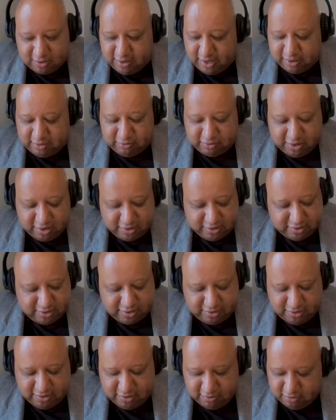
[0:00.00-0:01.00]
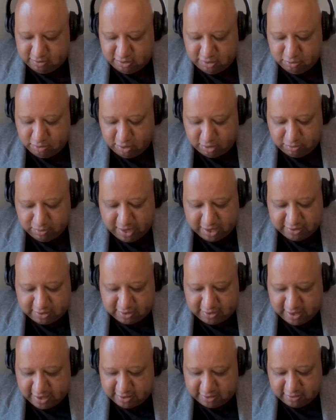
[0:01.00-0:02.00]
Like the you you look around
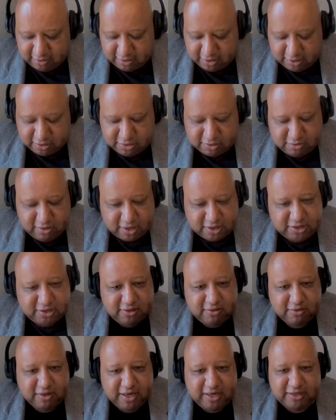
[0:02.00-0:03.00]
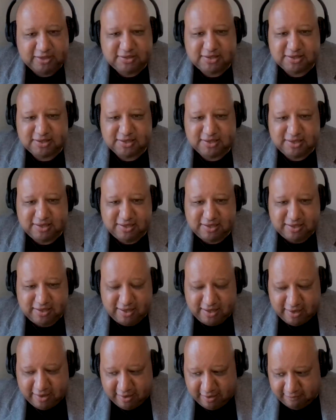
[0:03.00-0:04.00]
Atlanta, there are construction cranes
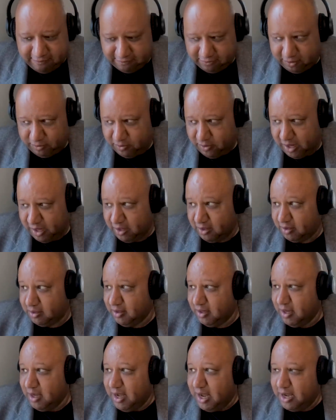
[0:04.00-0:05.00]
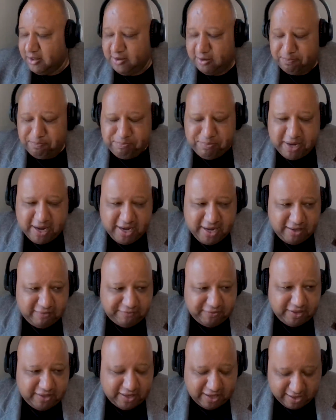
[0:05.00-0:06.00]
everywhere, and they're
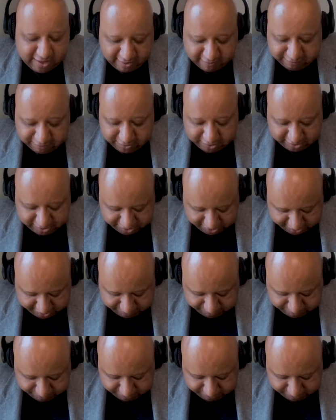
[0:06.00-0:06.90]
paving everything.